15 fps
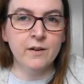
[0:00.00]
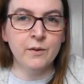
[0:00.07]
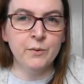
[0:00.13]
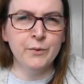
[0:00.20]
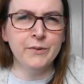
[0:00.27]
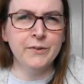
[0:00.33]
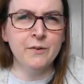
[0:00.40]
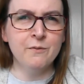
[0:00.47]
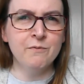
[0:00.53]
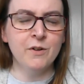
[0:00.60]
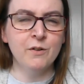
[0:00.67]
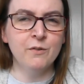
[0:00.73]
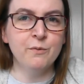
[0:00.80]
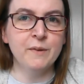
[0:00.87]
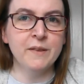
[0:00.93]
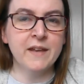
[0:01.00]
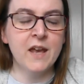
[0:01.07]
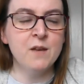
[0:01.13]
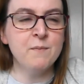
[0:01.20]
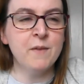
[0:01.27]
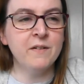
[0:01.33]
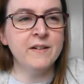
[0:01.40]
I was also involved with
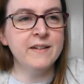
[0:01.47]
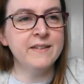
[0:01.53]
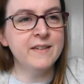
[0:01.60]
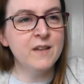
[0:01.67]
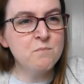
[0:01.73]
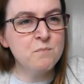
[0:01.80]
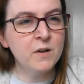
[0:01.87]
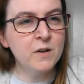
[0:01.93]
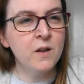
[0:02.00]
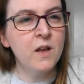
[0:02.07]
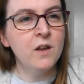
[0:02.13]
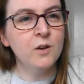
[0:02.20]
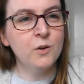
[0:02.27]
came out in December,